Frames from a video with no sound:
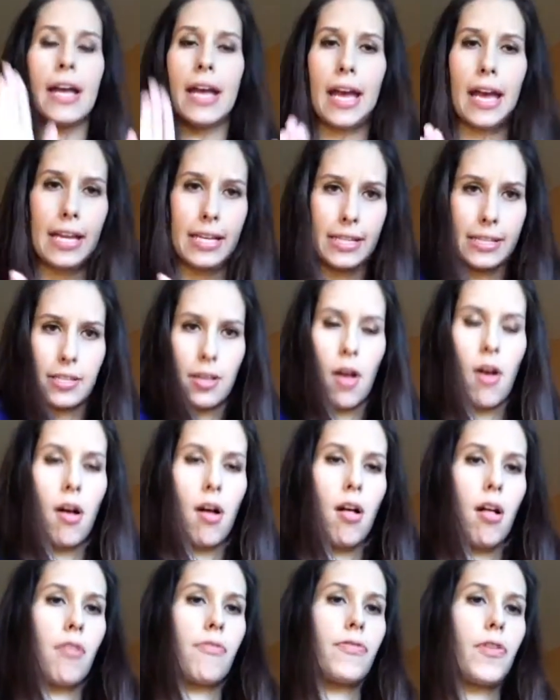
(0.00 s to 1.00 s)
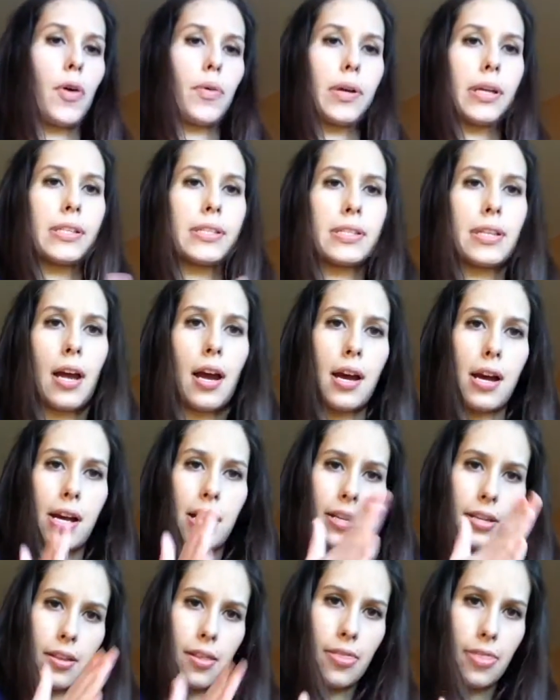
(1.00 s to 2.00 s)
and it's all focused
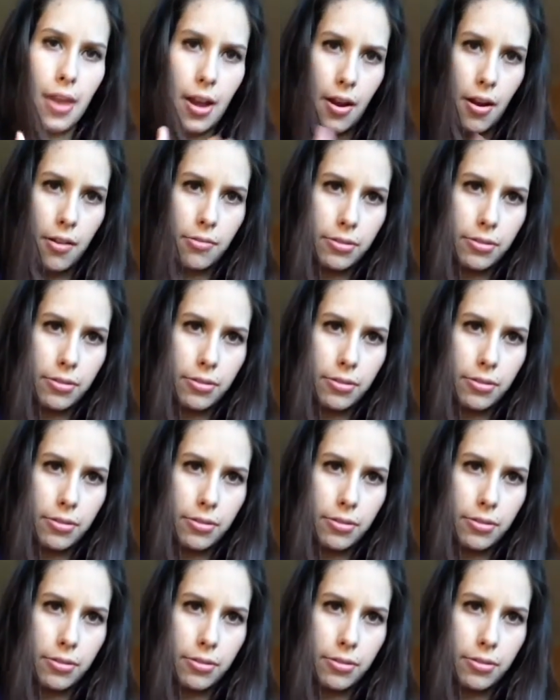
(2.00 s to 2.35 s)
on their